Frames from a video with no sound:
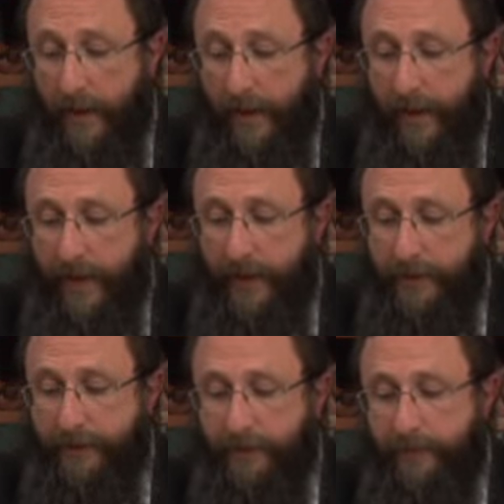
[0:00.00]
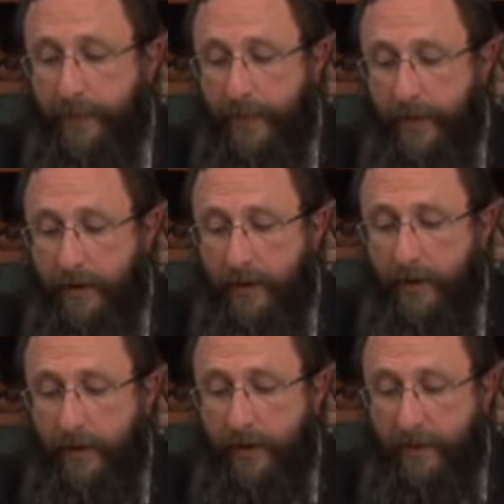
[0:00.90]
and
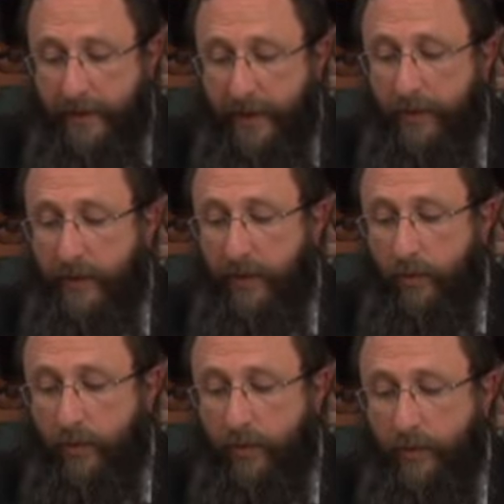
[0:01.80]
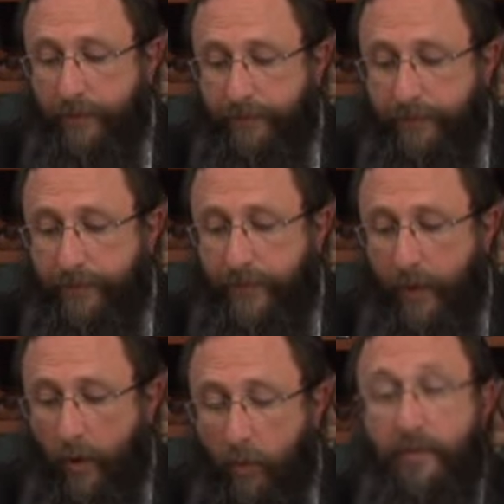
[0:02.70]
then he would
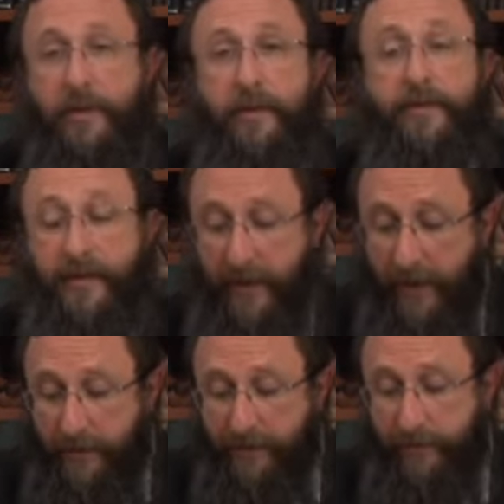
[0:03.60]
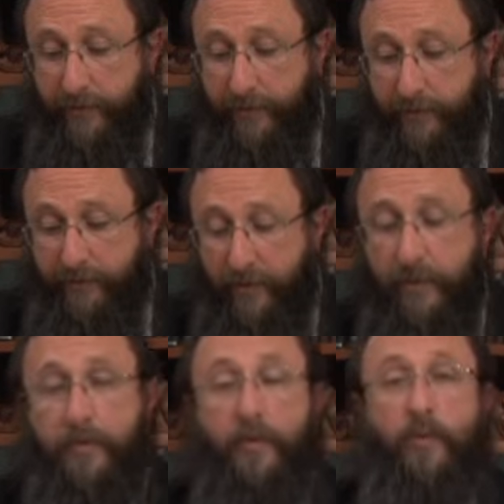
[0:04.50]
open the gate
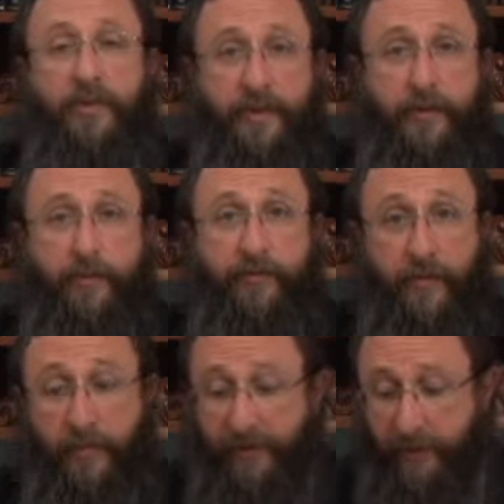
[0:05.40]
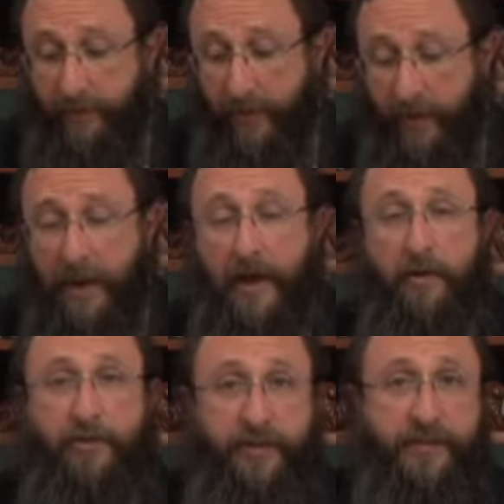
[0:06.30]
from within. And
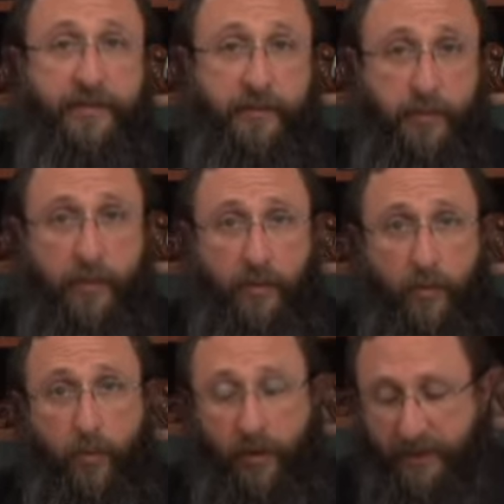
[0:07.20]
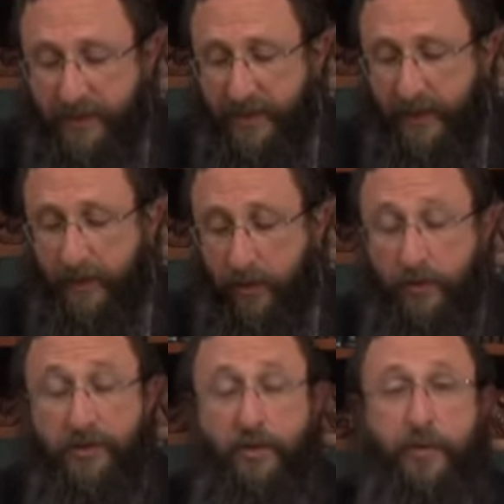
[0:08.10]
how this worked exactly
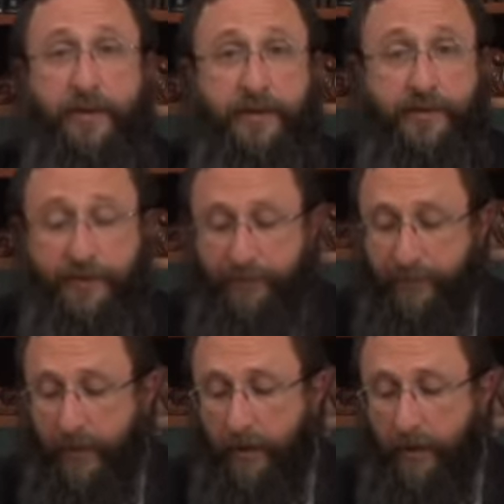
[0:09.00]
also is